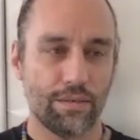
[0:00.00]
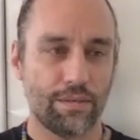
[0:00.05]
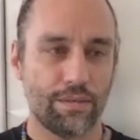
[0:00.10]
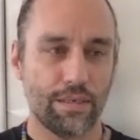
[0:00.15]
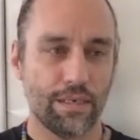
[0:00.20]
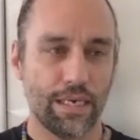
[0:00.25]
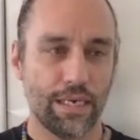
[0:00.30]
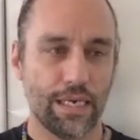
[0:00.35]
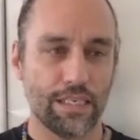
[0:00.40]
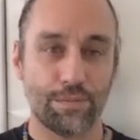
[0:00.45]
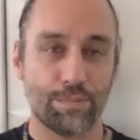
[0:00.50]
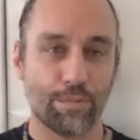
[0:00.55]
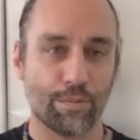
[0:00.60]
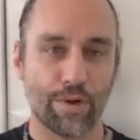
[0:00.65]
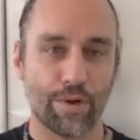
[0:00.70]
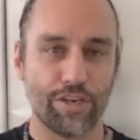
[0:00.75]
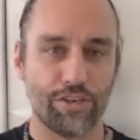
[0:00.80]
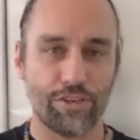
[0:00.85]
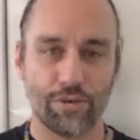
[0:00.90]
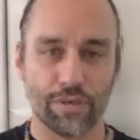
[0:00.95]

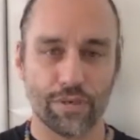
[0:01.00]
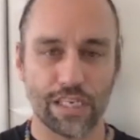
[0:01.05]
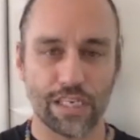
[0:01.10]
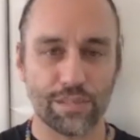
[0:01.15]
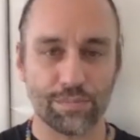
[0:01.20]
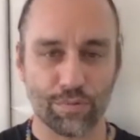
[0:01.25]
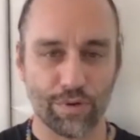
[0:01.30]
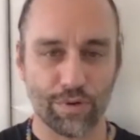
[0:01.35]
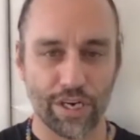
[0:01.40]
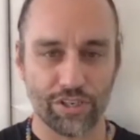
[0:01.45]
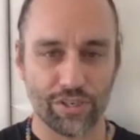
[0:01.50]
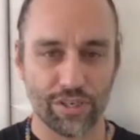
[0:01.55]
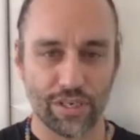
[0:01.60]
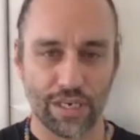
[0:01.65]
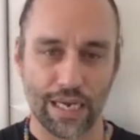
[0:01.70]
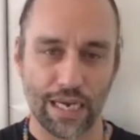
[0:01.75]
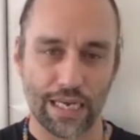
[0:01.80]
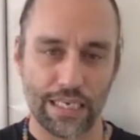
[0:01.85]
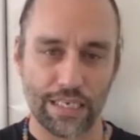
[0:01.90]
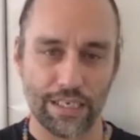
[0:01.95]
inspiration or desperation.
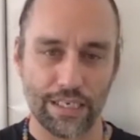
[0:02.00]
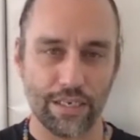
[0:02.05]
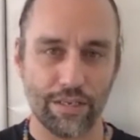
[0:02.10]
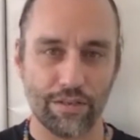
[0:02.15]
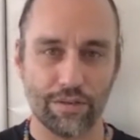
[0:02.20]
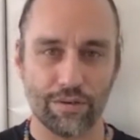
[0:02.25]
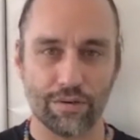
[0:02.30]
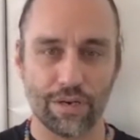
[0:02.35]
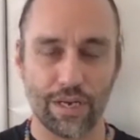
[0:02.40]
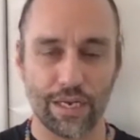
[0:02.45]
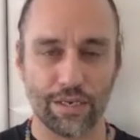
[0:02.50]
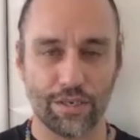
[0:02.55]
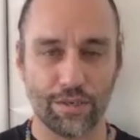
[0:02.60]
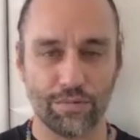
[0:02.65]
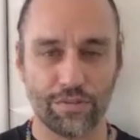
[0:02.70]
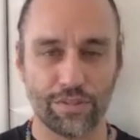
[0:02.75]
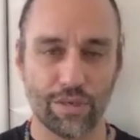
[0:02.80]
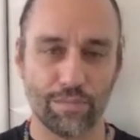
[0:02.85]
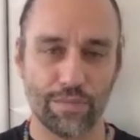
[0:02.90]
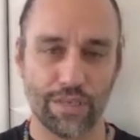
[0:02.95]
Like I need to either like do
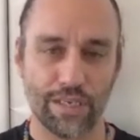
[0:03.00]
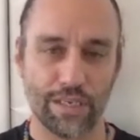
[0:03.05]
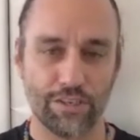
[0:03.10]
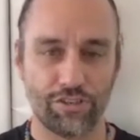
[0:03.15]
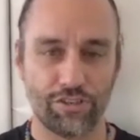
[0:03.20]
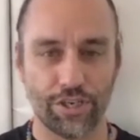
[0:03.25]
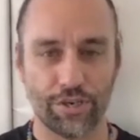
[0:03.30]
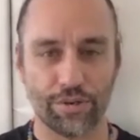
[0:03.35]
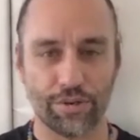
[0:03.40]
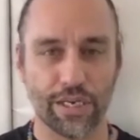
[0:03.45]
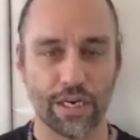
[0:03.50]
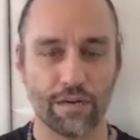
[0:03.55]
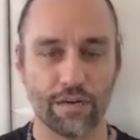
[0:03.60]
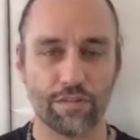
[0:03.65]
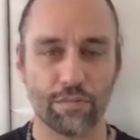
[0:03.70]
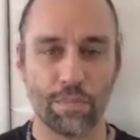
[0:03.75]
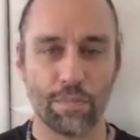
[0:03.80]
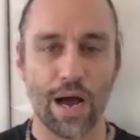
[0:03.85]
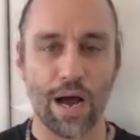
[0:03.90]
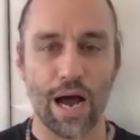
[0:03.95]
something to get shit or get off
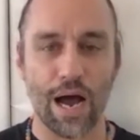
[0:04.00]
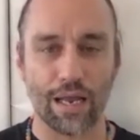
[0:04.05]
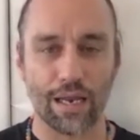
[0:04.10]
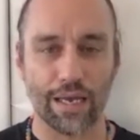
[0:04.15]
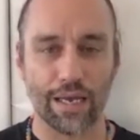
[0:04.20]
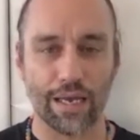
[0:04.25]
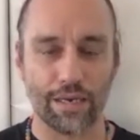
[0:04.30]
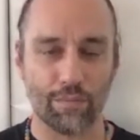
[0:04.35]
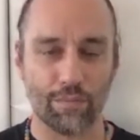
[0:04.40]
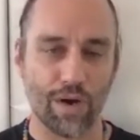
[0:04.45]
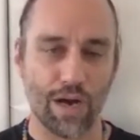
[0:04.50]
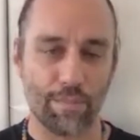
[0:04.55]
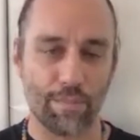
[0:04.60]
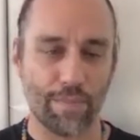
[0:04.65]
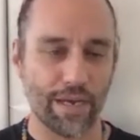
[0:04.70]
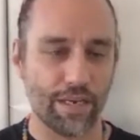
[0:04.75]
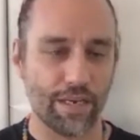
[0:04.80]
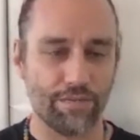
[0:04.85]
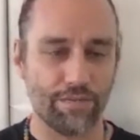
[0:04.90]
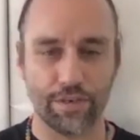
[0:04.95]
the pot. Like, why am
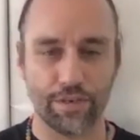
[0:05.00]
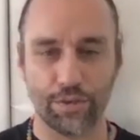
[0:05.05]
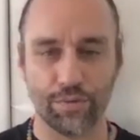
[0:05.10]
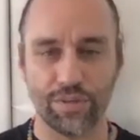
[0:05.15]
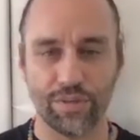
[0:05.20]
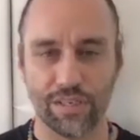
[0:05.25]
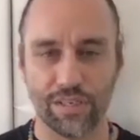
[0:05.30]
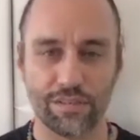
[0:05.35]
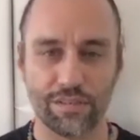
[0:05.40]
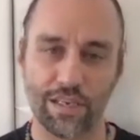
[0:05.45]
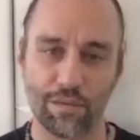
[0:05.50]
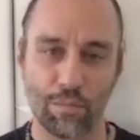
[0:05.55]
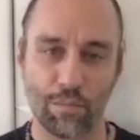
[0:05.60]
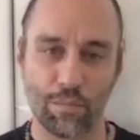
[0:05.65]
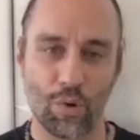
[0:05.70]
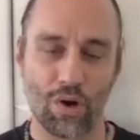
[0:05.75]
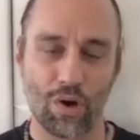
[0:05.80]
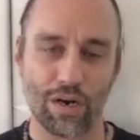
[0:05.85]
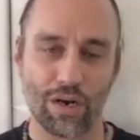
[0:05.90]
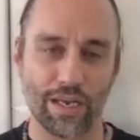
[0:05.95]
I even doing this
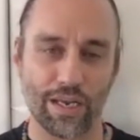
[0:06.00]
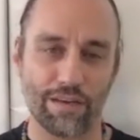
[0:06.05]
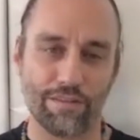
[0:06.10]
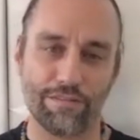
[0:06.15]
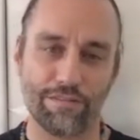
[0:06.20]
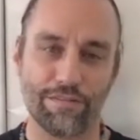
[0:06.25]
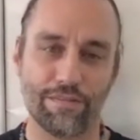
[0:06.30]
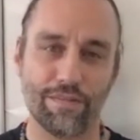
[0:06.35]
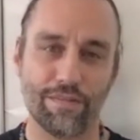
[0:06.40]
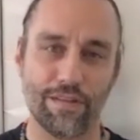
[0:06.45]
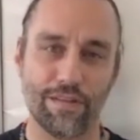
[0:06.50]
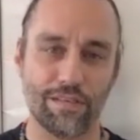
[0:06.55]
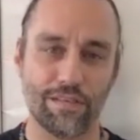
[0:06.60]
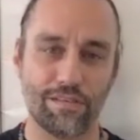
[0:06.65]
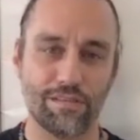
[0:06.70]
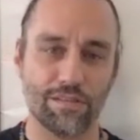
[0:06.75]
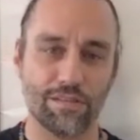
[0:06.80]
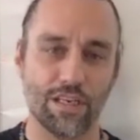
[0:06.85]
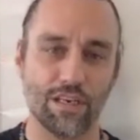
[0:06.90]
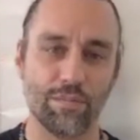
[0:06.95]
anymore? Like if this
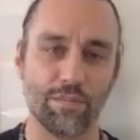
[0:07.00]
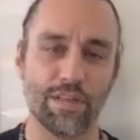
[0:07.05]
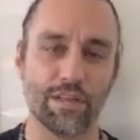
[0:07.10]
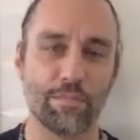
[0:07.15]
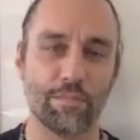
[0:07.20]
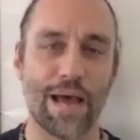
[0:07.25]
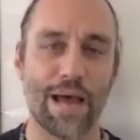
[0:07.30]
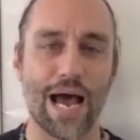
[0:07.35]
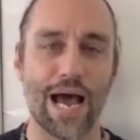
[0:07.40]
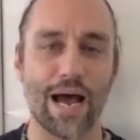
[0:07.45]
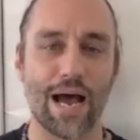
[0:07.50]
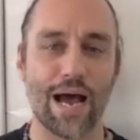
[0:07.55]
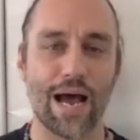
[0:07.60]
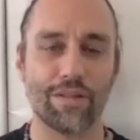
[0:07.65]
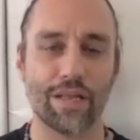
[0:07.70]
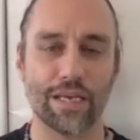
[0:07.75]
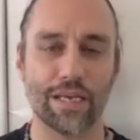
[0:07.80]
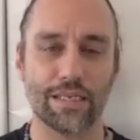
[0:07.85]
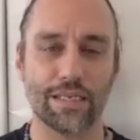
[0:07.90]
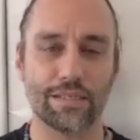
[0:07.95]
is going to be the path,
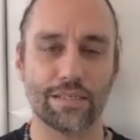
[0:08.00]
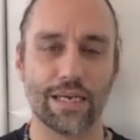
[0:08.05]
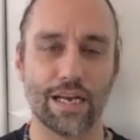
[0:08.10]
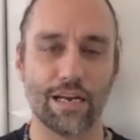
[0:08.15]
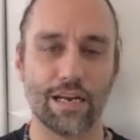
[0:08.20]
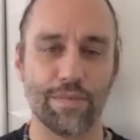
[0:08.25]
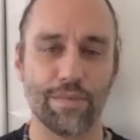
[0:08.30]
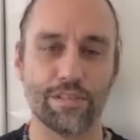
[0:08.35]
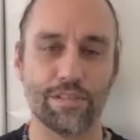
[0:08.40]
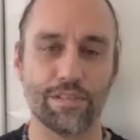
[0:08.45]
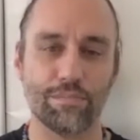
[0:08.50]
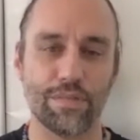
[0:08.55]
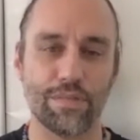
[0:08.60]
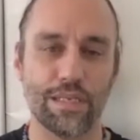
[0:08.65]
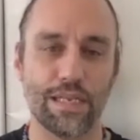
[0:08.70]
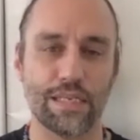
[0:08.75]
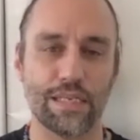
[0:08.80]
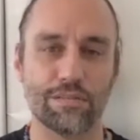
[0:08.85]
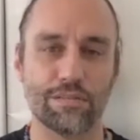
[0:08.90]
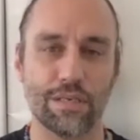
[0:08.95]
like it's got to be
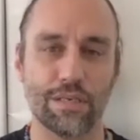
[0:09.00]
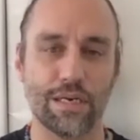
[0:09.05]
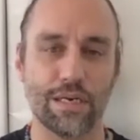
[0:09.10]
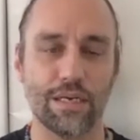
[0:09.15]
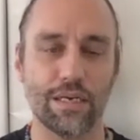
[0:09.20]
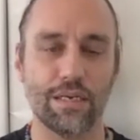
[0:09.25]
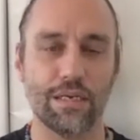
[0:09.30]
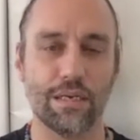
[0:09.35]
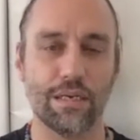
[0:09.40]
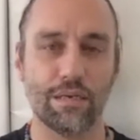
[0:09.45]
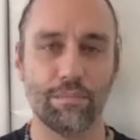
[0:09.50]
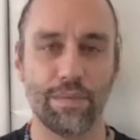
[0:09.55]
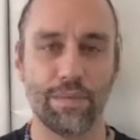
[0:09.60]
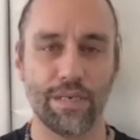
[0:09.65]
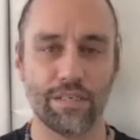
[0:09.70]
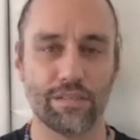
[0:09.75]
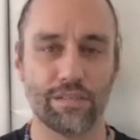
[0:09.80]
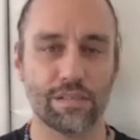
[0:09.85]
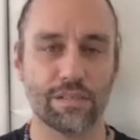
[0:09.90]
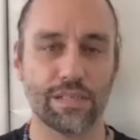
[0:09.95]
something that's going to be
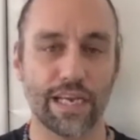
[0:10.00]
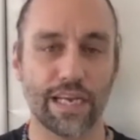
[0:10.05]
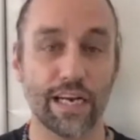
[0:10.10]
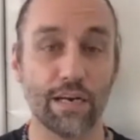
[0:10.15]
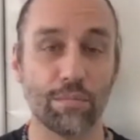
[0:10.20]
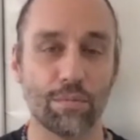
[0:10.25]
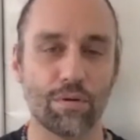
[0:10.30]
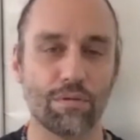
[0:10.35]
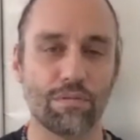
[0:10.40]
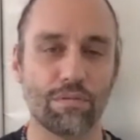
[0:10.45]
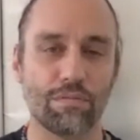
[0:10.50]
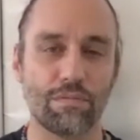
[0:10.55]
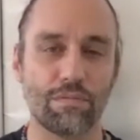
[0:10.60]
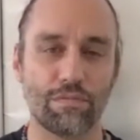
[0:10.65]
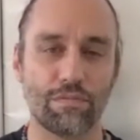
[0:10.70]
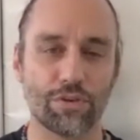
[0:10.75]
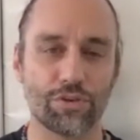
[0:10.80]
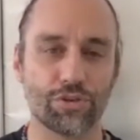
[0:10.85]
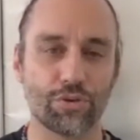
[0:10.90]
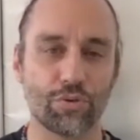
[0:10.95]
sustainable
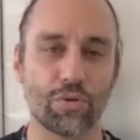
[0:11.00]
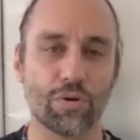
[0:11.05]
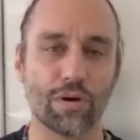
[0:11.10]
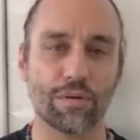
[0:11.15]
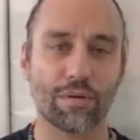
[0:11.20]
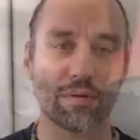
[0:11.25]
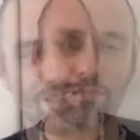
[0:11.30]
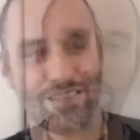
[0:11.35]
for sure.